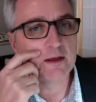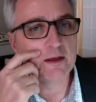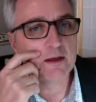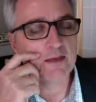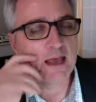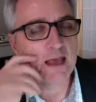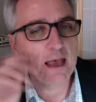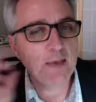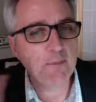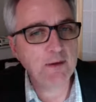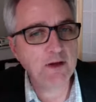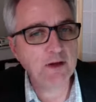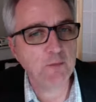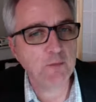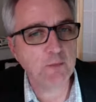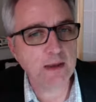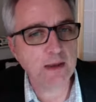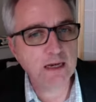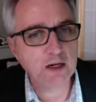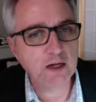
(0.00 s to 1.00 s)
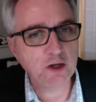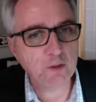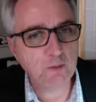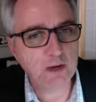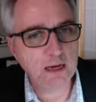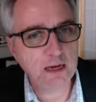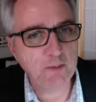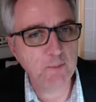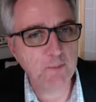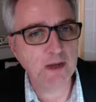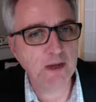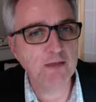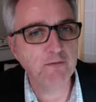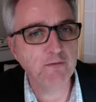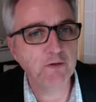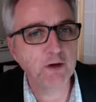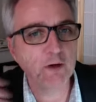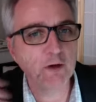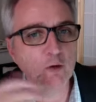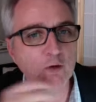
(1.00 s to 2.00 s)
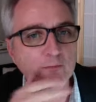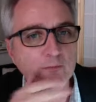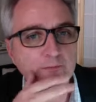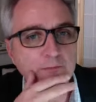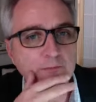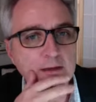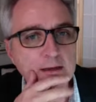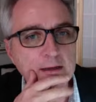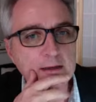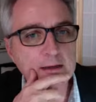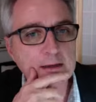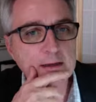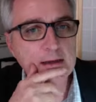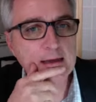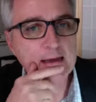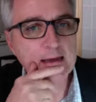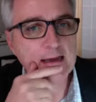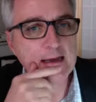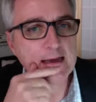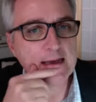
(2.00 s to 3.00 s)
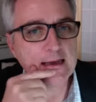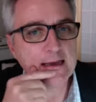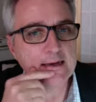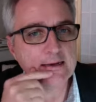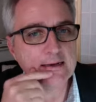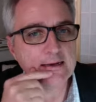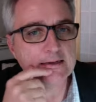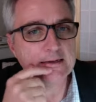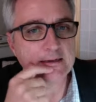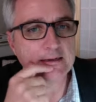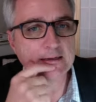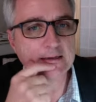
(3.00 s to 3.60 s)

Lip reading: They're happy to bend and manipulate the law, and